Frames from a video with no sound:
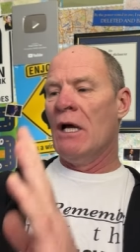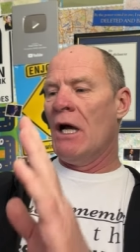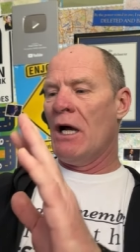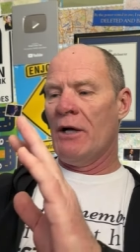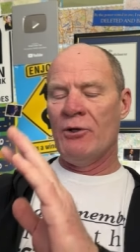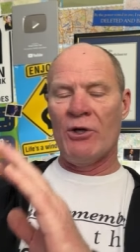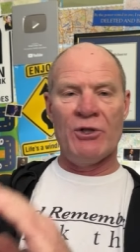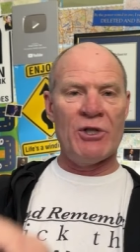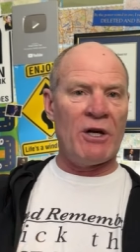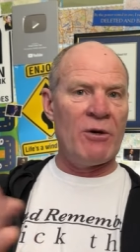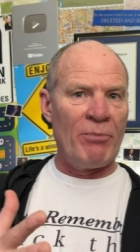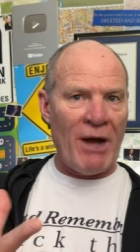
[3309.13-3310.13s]
Uh, you're going to
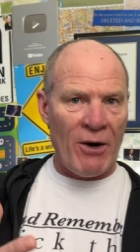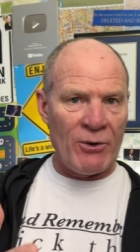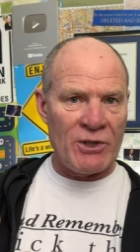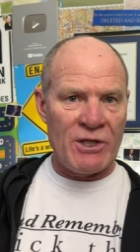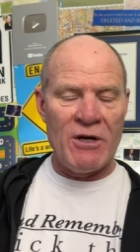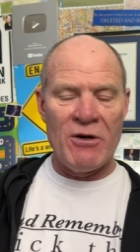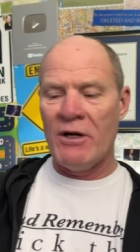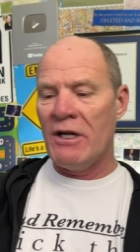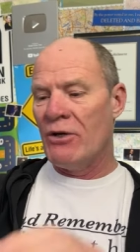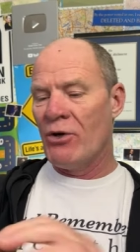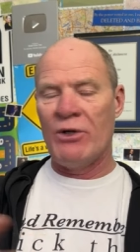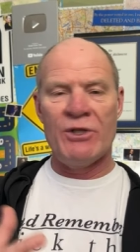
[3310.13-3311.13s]
check your power steering,
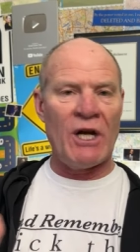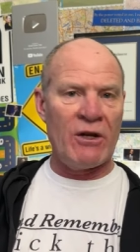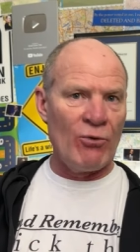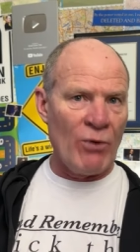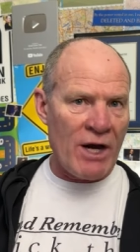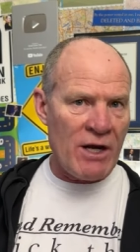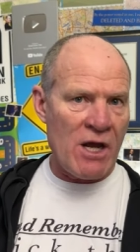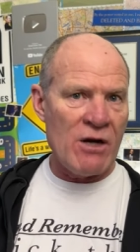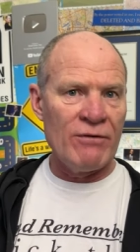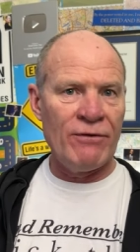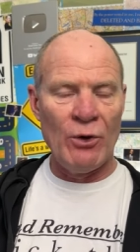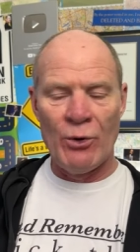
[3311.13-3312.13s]
you're going to check your radiator
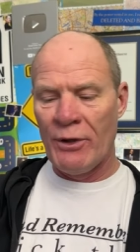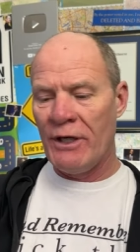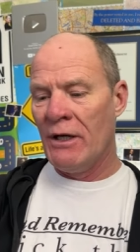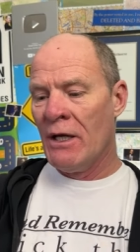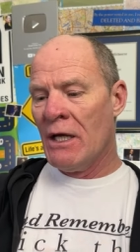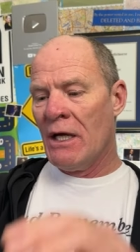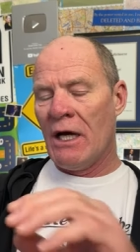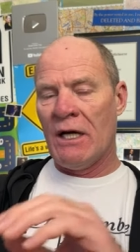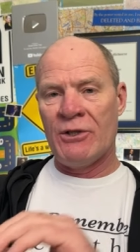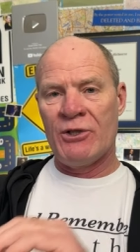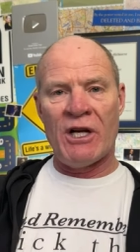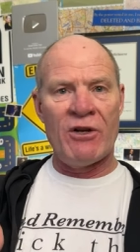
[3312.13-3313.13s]
fluid, uh,
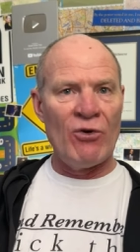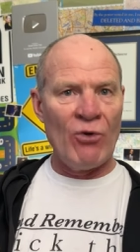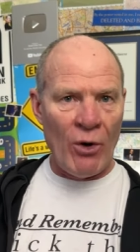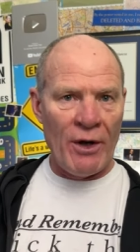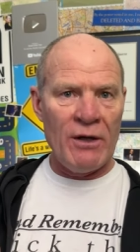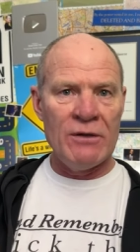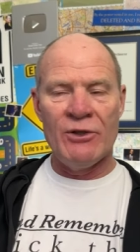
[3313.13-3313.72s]
check your oil.